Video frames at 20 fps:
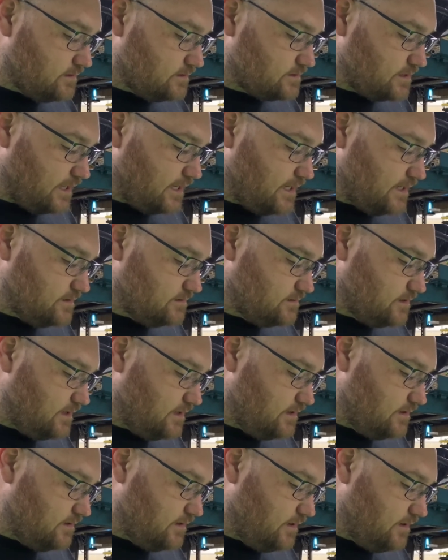Because I got a
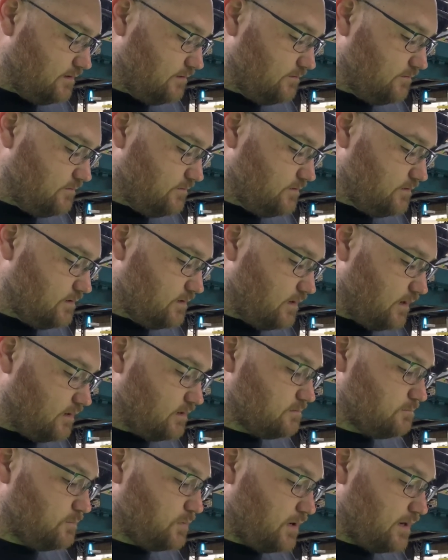set of
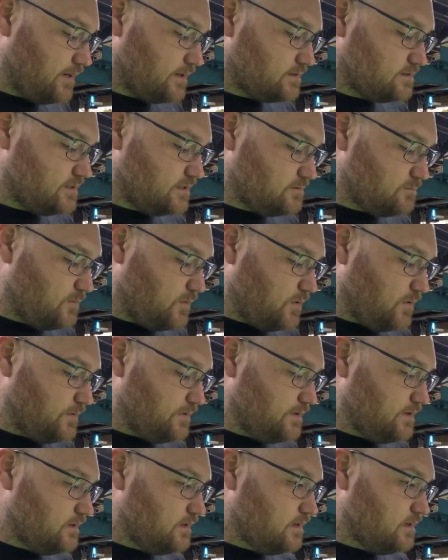another Brodix
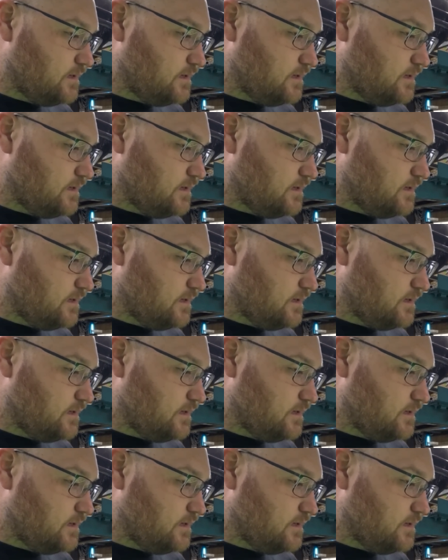6-bolt